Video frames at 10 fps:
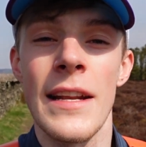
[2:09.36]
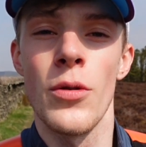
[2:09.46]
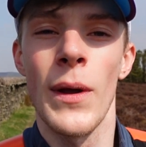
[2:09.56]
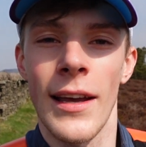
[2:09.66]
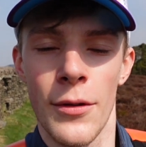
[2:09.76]
To
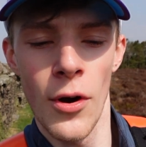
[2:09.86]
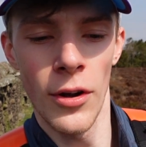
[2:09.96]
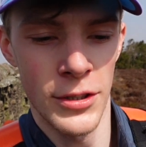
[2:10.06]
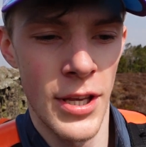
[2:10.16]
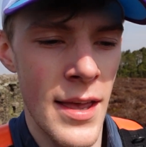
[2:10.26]
Windgather
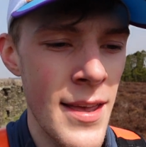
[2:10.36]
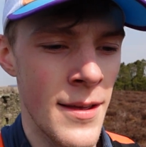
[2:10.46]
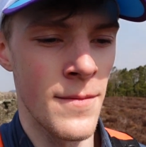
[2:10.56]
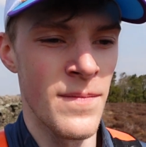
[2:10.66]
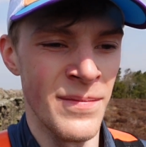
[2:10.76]
Rocks,
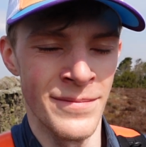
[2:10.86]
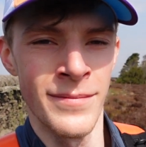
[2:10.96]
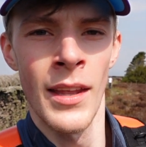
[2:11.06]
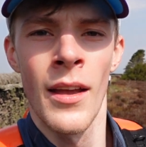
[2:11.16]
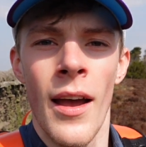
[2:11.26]

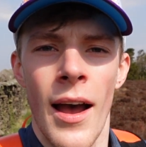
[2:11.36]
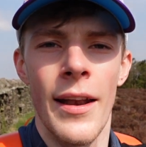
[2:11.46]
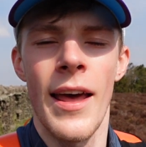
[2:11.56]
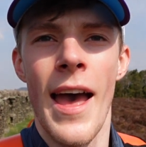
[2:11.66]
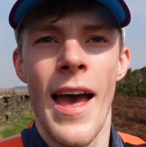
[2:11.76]

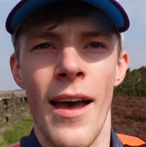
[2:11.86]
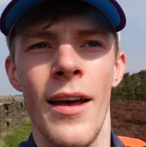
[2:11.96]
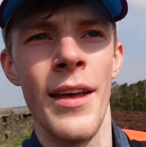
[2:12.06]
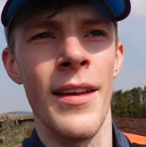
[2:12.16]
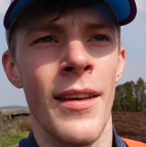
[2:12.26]
and
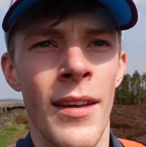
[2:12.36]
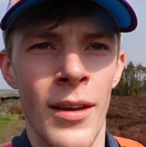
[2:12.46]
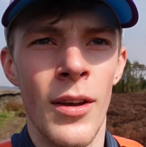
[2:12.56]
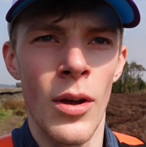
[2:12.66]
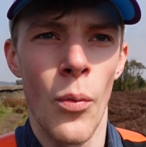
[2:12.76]

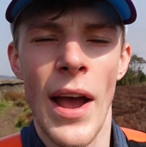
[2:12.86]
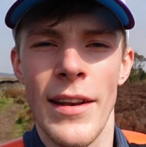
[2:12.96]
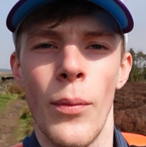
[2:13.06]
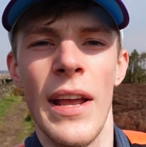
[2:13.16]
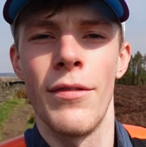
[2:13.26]
we're
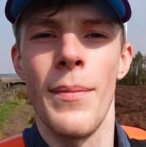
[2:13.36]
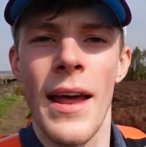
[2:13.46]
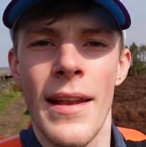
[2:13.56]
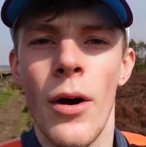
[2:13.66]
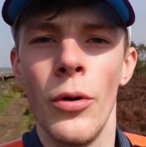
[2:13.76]
heading away from
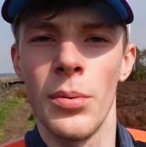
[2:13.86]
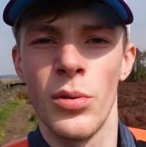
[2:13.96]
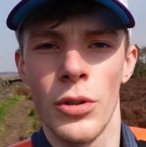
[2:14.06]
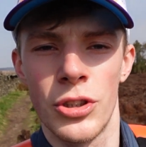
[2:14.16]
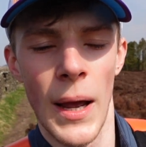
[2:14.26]
there now and up
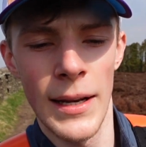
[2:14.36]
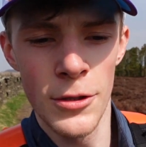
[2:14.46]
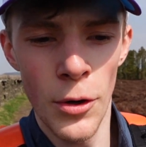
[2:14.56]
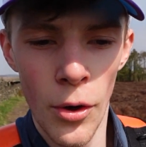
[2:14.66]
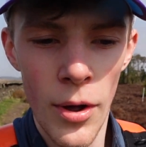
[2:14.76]
towards Shining
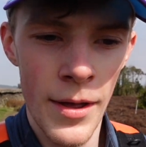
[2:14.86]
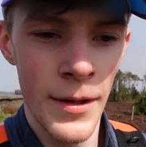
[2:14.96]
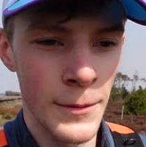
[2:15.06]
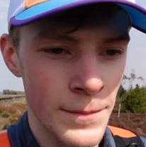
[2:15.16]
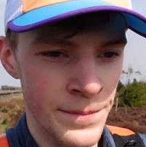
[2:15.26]
Tor.
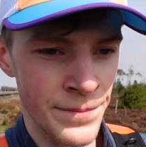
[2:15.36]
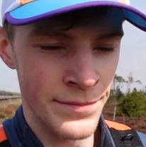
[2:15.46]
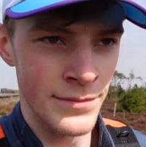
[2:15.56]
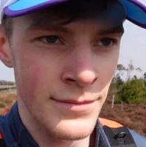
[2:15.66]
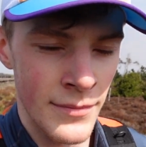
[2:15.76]

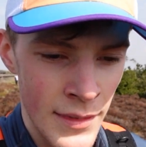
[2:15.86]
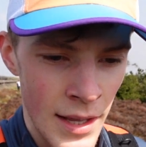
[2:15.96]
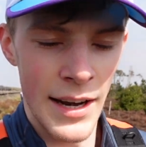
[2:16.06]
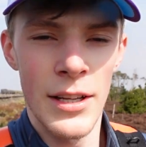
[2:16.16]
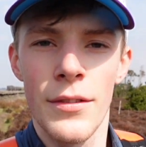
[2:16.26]

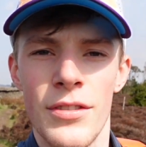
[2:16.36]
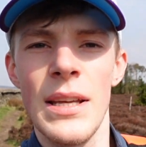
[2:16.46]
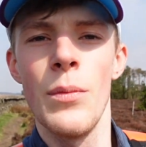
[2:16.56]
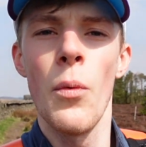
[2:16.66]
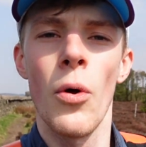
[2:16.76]
And you'll have
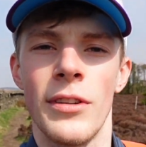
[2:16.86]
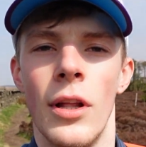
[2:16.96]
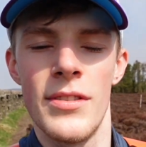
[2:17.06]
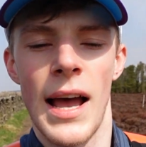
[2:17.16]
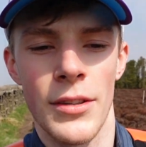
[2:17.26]
seen we walked
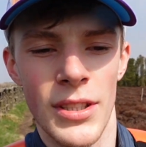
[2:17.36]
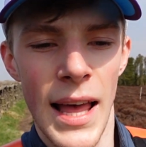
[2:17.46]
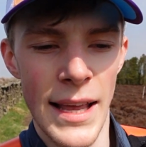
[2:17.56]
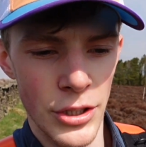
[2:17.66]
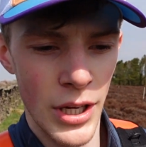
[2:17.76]
along Taxal
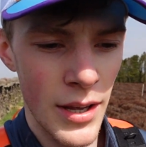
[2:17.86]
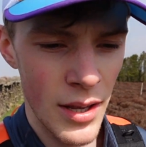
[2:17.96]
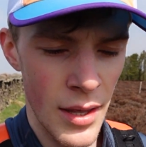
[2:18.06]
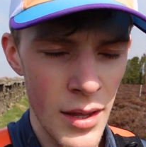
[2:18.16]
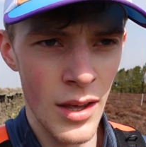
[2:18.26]
Edge,
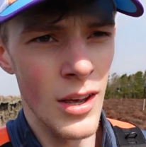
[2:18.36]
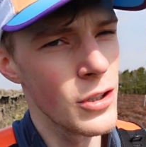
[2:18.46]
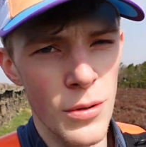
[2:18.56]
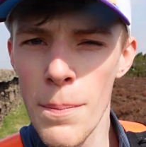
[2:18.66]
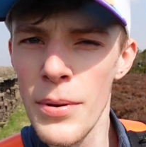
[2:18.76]

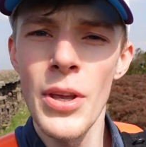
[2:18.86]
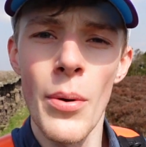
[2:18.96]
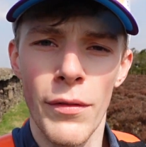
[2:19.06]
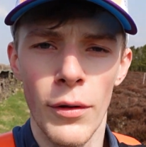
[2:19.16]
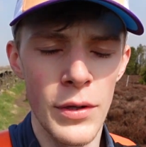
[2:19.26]
some
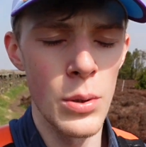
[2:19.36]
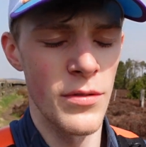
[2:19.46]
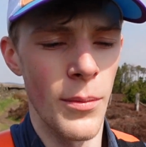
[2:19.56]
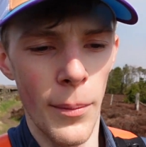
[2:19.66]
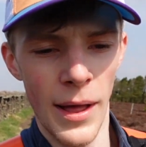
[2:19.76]
beautiful views
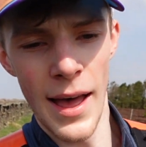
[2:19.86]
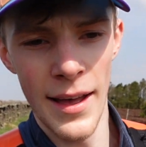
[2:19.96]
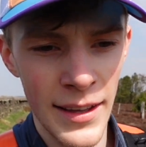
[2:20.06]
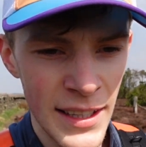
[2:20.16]
from up there,